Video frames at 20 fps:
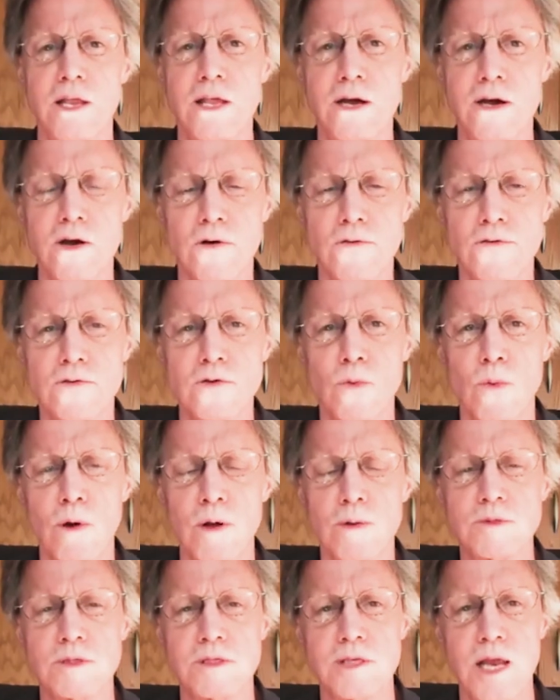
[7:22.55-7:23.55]
in an
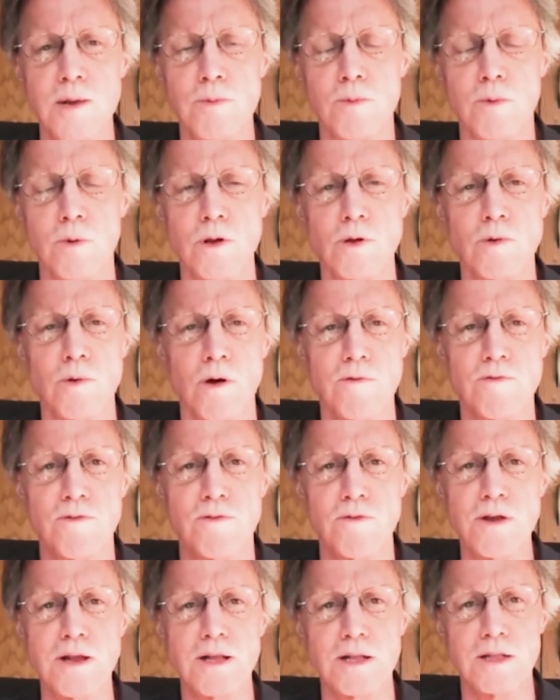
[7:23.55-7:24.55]
overwhelmed state where you are
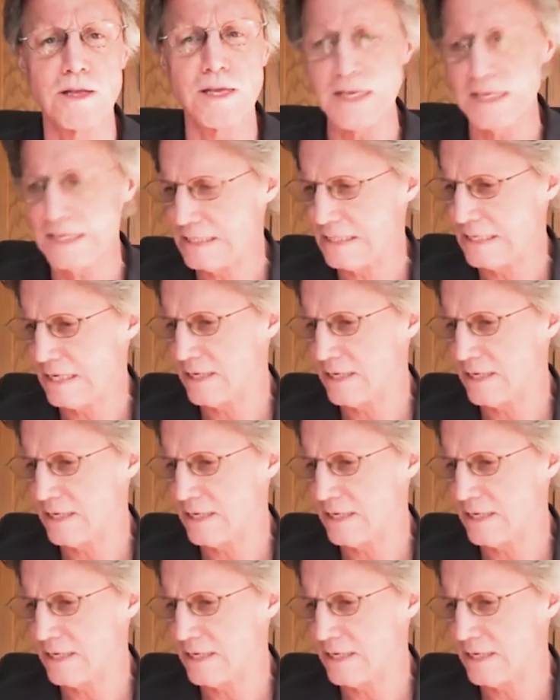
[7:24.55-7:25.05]
frequently